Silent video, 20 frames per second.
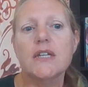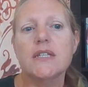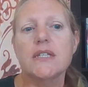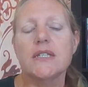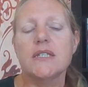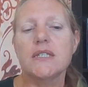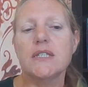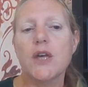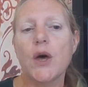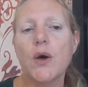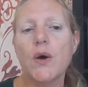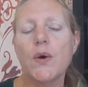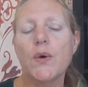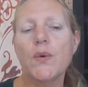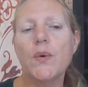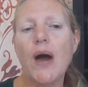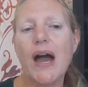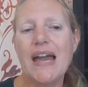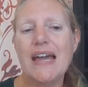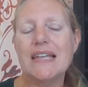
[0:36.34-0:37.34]

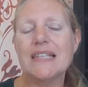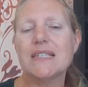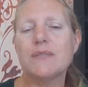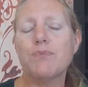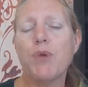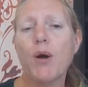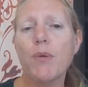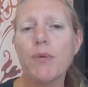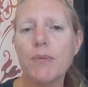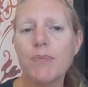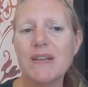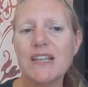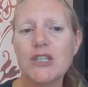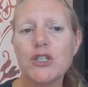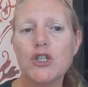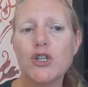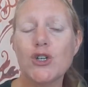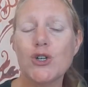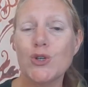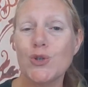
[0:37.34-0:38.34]
So it's probably
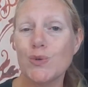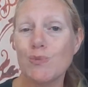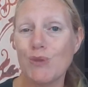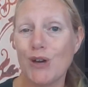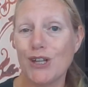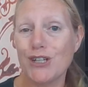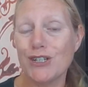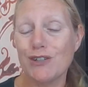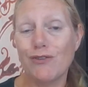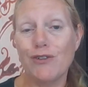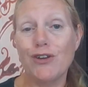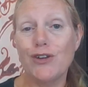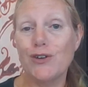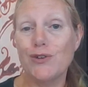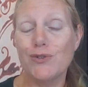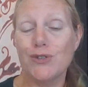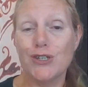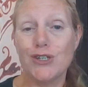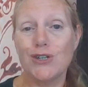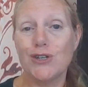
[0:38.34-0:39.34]
too much for you
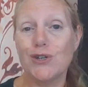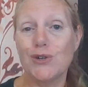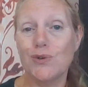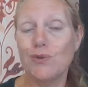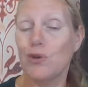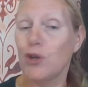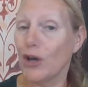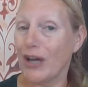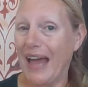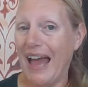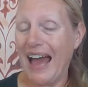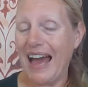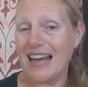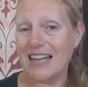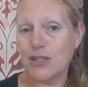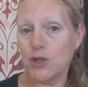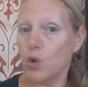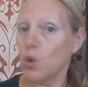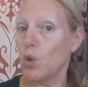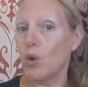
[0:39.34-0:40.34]
to look
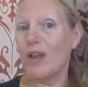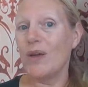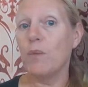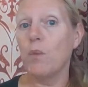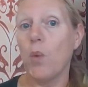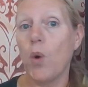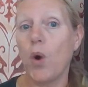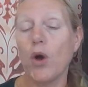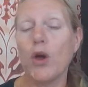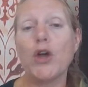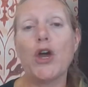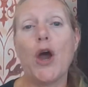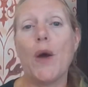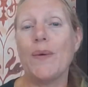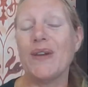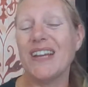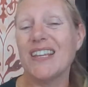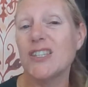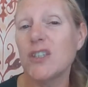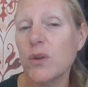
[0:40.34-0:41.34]
at all in one go,
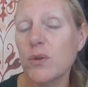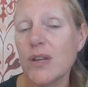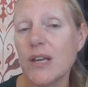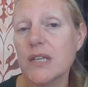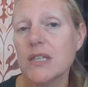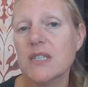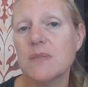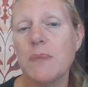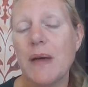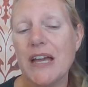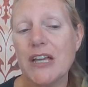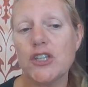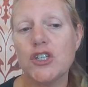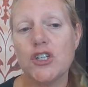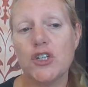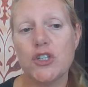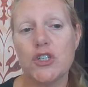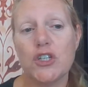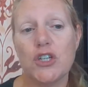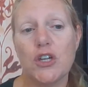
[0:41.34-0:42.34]
and I don't expect
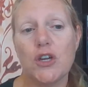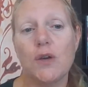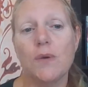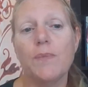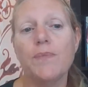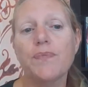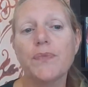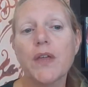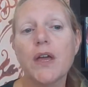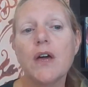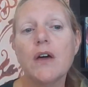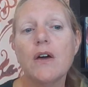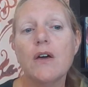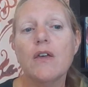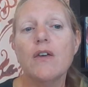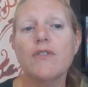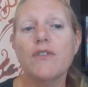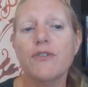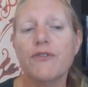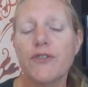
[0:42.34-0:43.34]
you to.
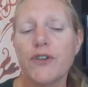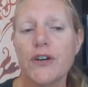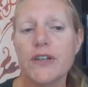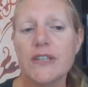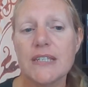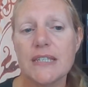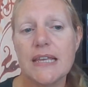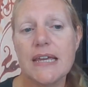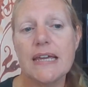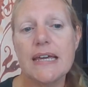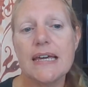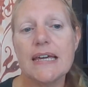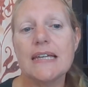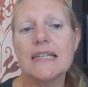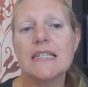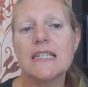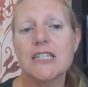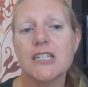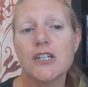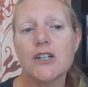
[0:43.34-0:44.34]
The first thing
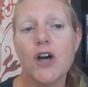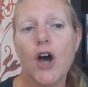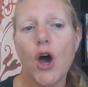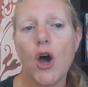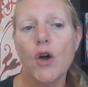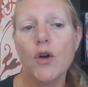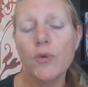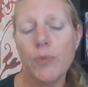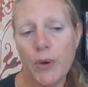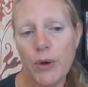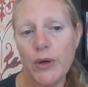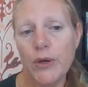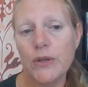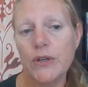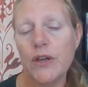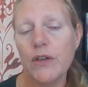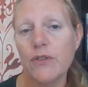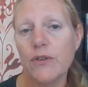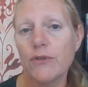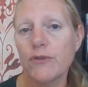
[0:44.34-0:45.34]
is to
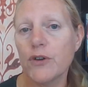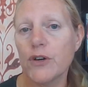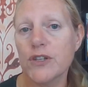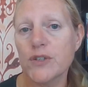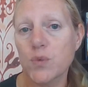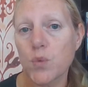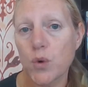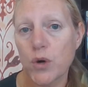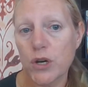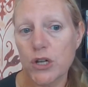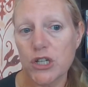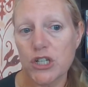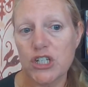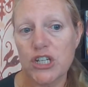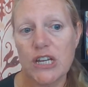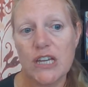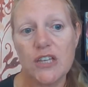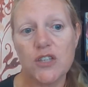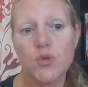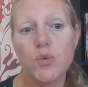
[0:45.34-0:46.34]
open the first
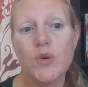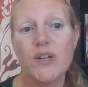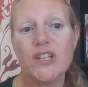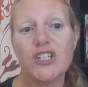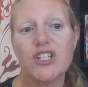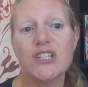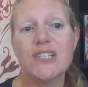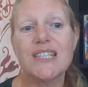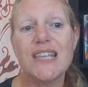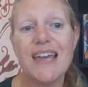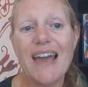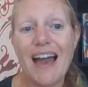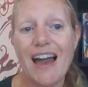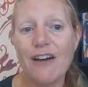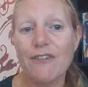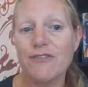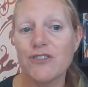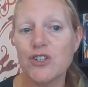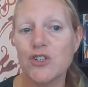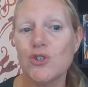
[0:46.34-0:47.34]
worksheet, which is the
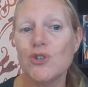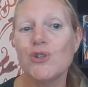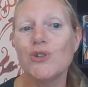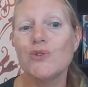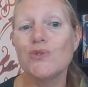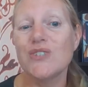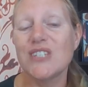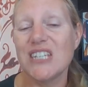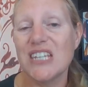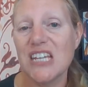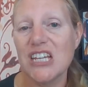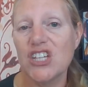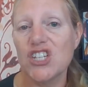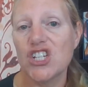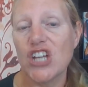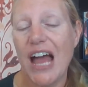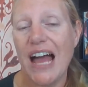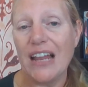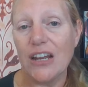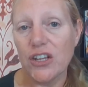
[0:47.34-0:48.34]
afternoon tea
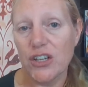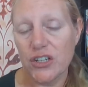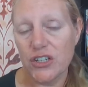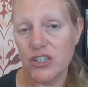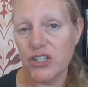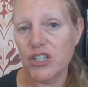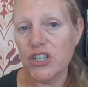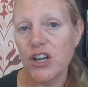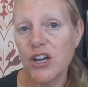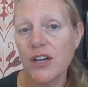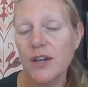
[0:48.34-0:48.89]
challenge.